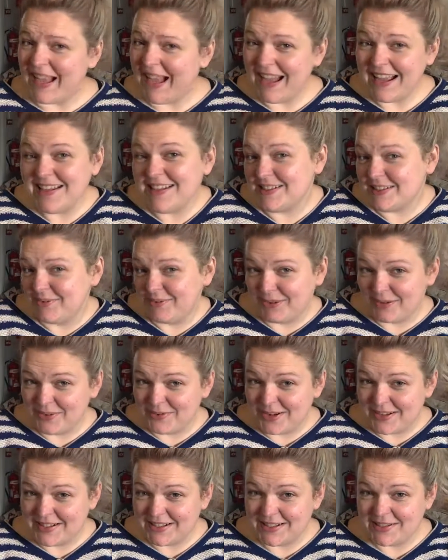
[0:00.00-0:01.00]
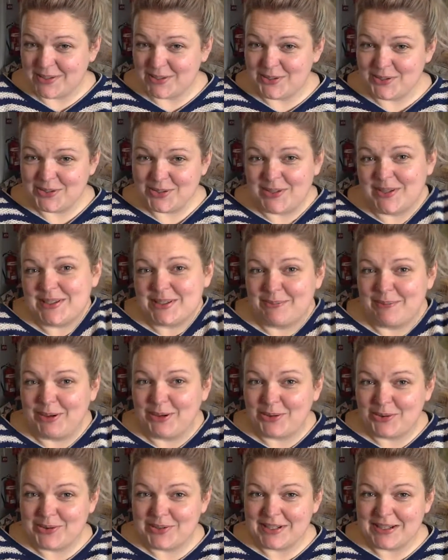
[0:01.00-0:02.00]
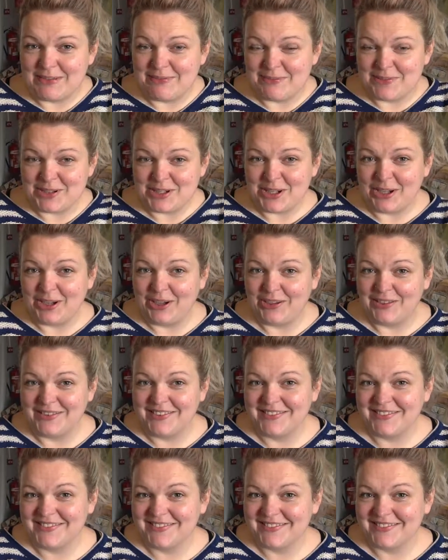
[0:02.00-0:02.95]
And it's a fundraiser, so you're doing something good in return.